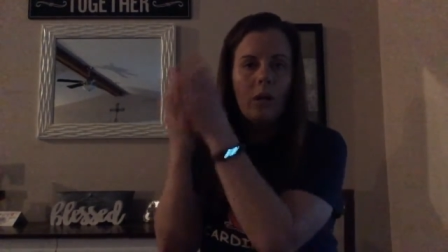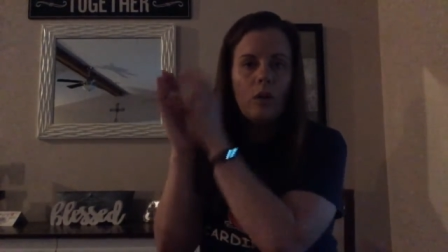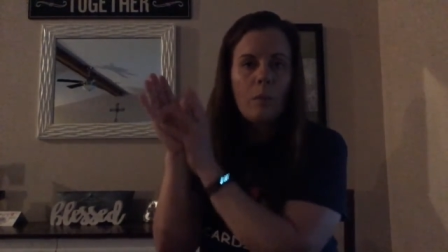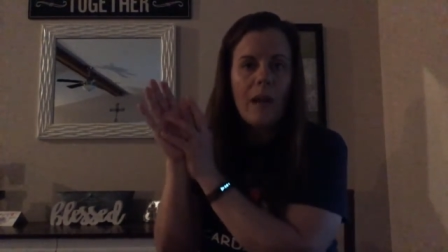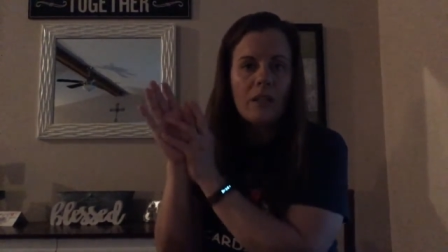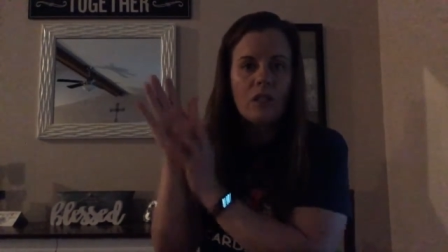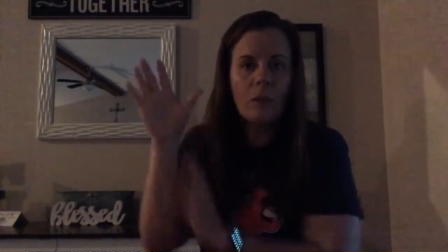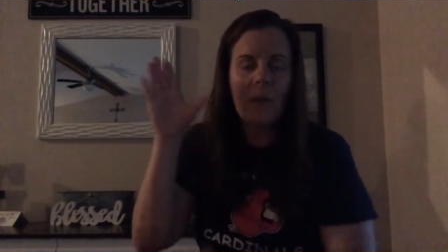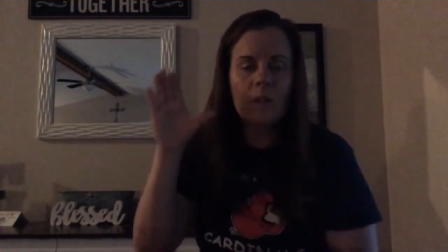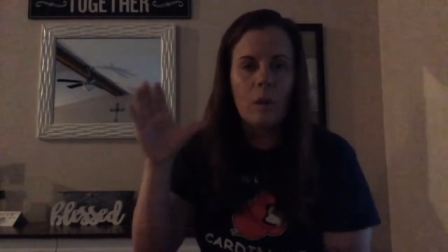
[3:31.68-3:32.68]
your magic
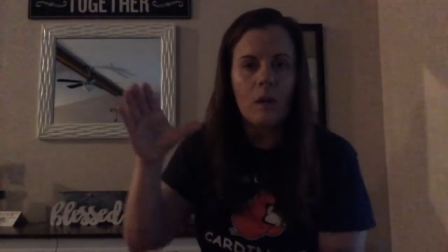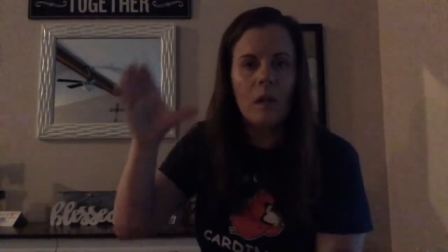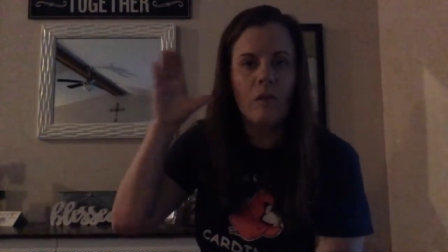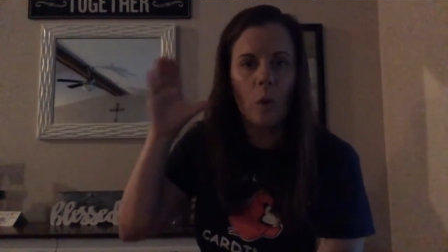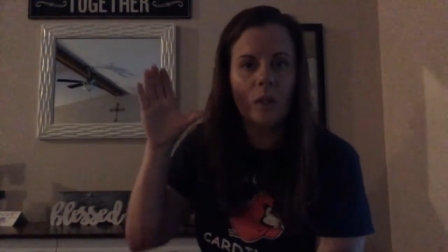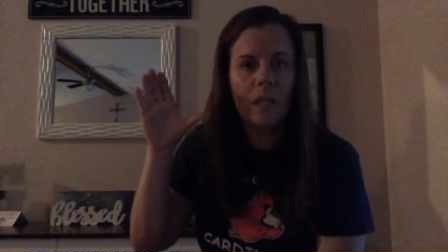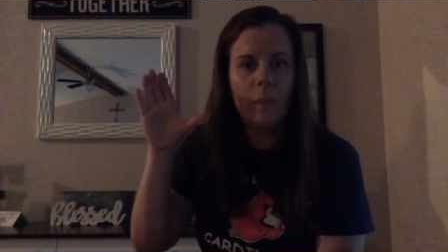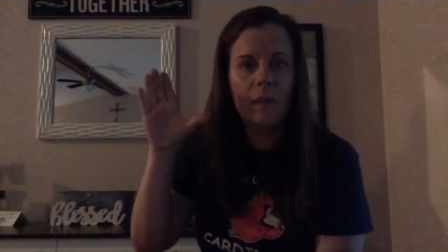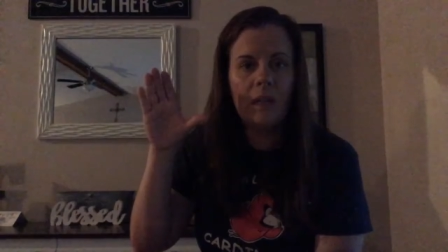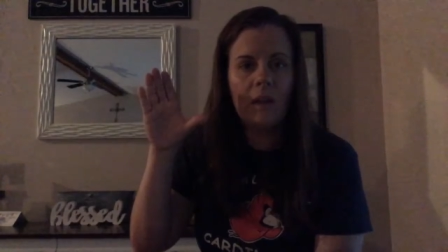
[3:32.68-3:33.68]
baseball glove. Hold it up
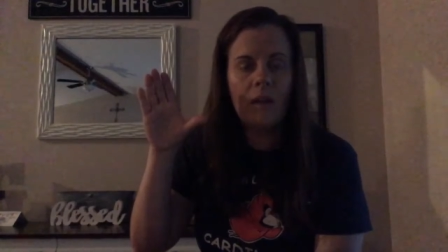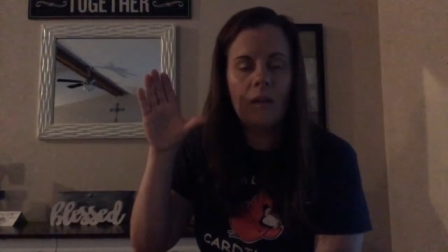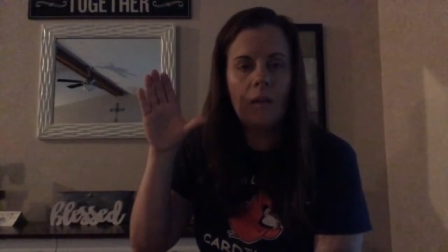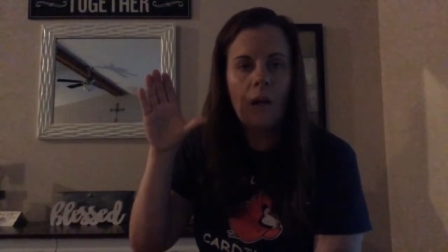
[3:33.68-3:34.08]
in the air.